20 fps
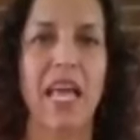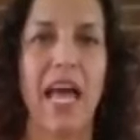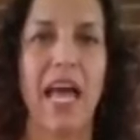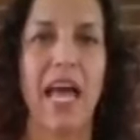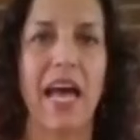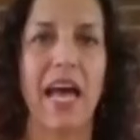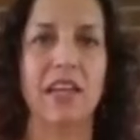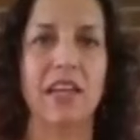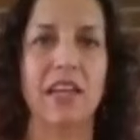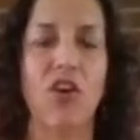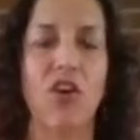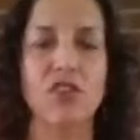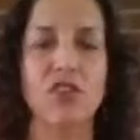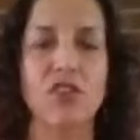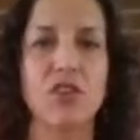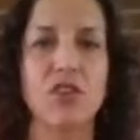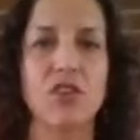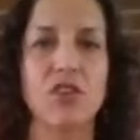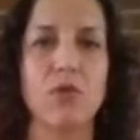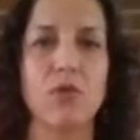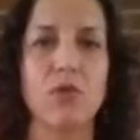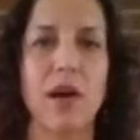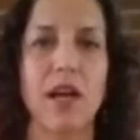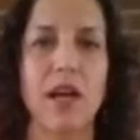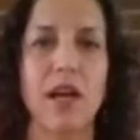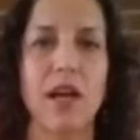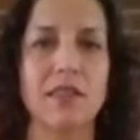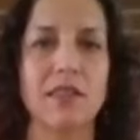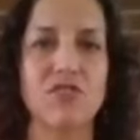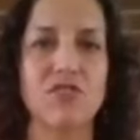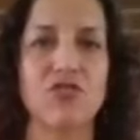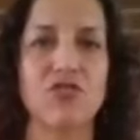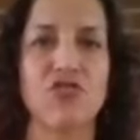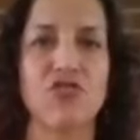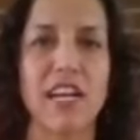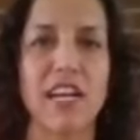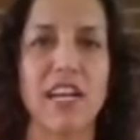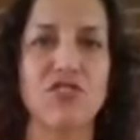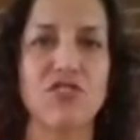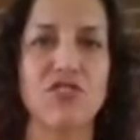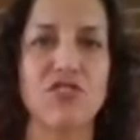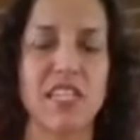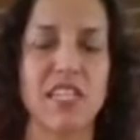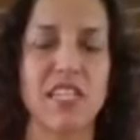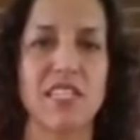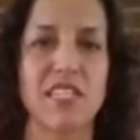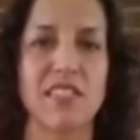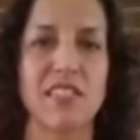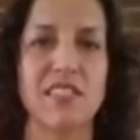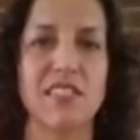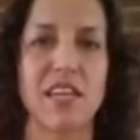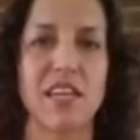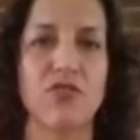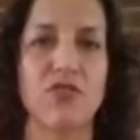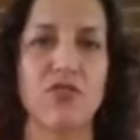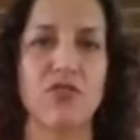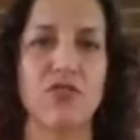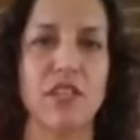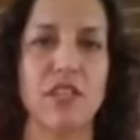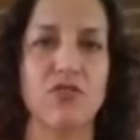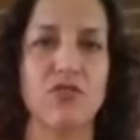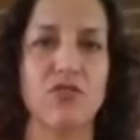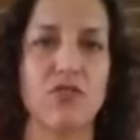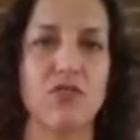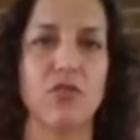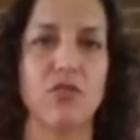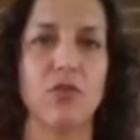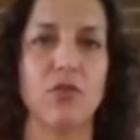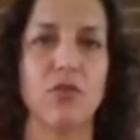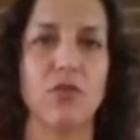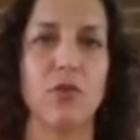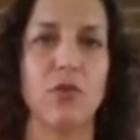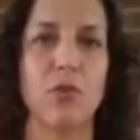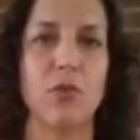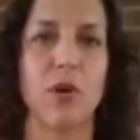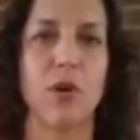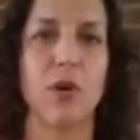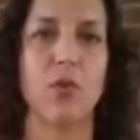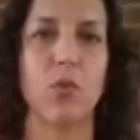and also stretches that you can do